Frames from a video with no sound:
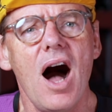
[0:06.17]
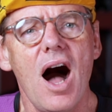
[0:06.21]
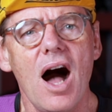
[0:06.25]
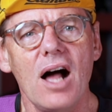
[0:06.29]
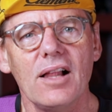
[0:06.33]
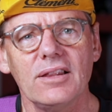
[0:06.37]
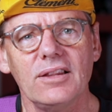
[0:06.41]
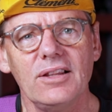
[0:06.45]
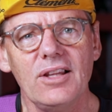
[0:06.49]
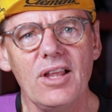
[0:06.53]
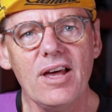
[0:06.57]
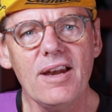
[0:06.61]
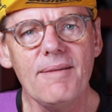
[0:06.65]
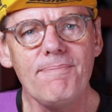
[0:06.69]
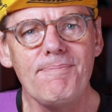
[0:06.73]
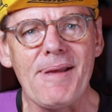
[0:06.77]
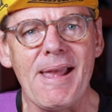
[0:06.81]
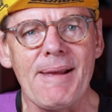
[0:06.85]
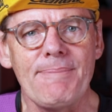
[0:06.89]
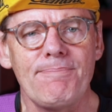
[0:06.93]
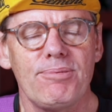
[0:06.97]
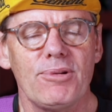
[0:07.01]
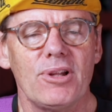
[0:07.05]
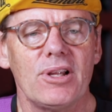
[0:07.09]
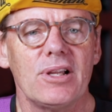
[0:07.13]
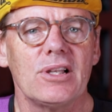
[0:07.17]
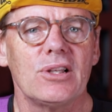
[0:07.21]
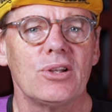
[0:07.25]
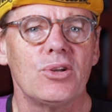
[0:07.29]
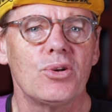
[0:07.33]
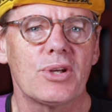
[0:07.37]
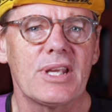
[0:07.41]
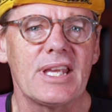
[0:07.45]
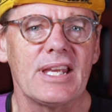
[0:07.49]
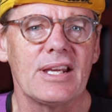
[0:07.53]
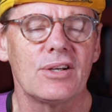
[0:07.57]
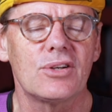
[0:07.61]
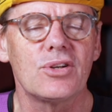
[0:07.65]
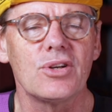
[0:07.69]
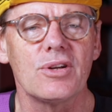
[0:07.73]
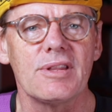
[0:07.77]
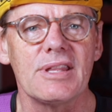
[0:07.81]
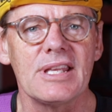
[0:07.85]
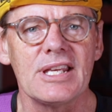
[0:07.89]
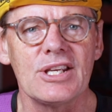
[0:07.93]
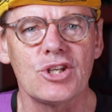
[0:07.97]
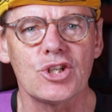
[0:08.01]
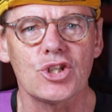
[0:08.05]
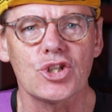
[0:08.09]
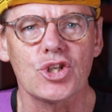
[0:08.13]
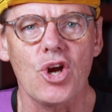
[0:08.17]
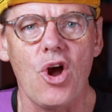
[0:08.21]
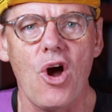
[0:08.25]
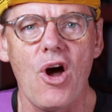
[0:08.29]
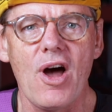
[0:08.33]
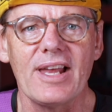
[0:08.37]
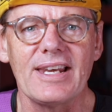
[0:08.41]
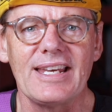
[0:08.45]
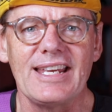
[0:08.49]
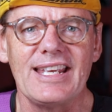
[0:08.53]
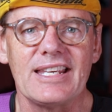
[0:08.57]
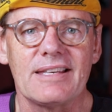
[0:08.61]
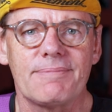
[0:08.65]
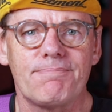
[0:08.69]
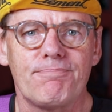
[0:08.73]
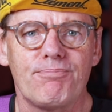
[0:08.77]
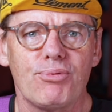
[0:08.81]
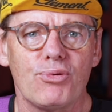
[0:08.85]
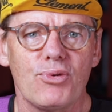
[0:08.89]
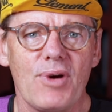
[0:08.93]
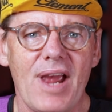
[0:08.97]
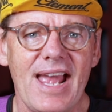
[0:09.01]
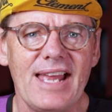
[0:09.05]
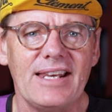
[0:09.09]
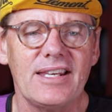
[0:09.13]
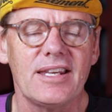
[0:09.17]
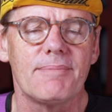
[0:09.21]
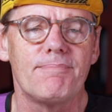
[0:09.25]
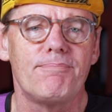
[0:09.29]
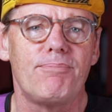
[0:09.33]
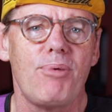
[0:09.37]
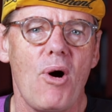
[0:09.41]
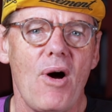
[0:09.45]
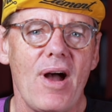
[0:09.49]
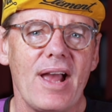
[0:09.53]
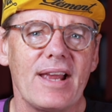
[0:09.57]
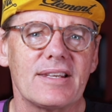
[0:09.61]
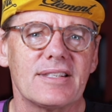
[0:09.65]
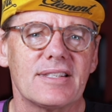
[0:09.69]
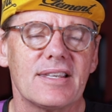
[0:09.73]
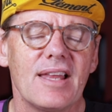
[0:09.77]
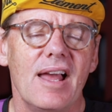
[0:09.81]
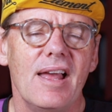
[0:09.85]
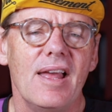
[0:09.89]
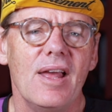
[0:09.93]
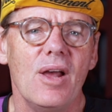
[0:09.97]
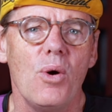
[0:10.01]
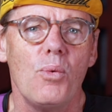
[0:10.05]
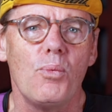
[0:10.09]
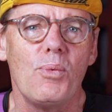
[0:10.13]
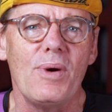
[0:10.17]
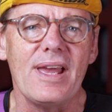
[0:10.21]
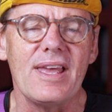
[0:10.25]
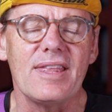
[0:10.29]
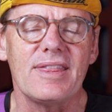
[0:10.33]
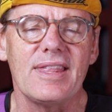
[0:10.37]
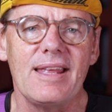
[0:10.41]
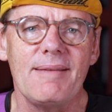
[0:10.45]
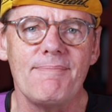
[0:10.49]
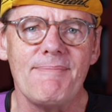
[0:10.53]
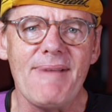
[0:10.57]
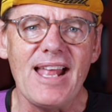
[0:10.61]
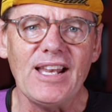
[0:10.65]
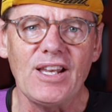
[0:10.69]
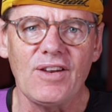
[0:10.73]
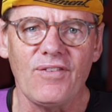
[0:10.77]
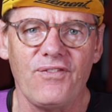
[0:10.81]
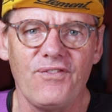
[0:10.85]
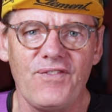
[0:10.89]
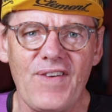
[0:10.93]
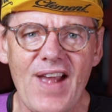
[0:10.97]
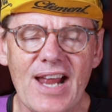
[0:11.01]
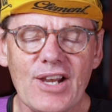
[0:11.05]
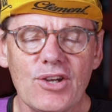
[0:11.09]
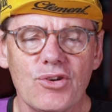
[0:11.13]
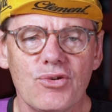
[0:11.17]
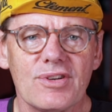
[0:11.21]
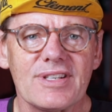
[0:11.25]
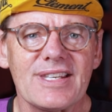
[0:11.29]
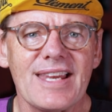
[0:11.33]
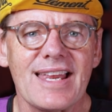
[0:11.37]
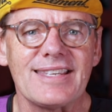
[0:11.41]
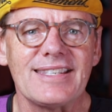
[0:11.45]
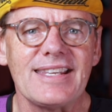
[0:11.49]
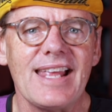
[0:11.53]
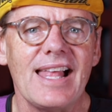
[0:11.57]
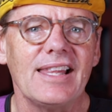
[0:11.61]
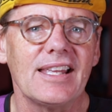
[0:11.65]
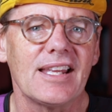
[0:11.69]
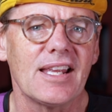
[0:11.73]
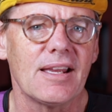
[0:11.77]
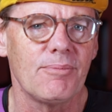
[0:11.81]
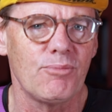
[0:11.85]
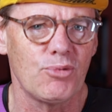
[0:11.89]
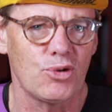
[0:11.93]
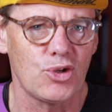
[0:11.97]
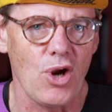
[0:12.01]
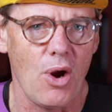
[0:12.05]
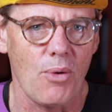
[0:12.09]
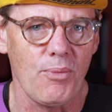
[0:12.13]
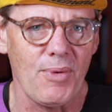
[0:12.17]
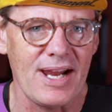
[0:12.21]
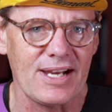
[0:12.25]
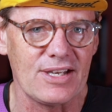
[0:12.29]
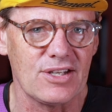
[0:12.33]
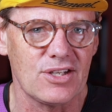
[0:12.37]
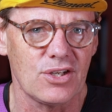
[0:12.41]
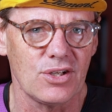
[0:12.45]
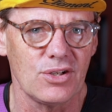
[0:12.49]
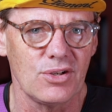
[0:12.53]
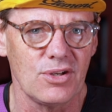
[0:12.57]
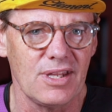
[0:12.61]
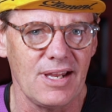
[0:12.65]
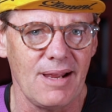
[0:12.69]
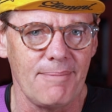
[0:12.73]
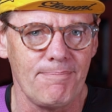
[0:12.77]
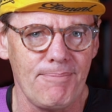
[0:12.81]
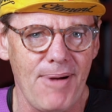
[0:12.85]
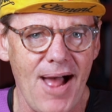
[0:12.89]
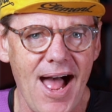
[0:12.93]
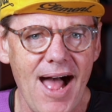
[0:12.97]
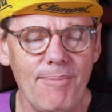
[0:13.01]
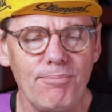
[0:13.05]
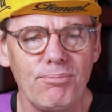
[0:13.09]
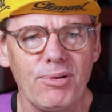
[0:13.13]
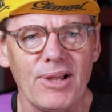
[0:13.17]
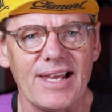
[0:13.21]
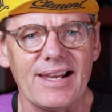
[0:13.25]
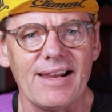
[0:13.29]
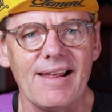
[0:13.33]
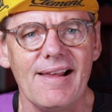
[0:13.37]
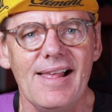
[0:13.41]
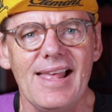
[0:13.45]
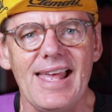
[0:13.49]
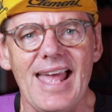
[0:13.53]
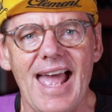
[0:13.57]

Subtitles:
a lot of people are looking to these Chinese branded bikes where the manufacturers are selling them direct to the public,